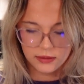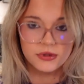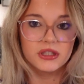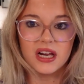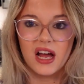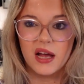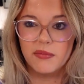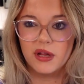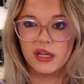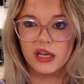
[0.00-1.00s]
I'm just kind of
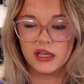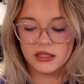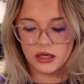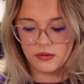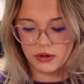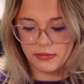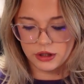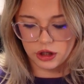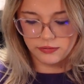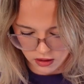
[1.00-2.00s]
eyeballing it because I don't want to
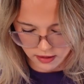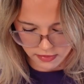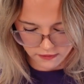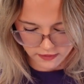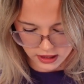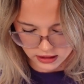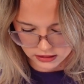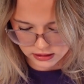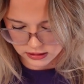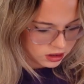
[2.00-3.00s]
measure. Alright, perfect.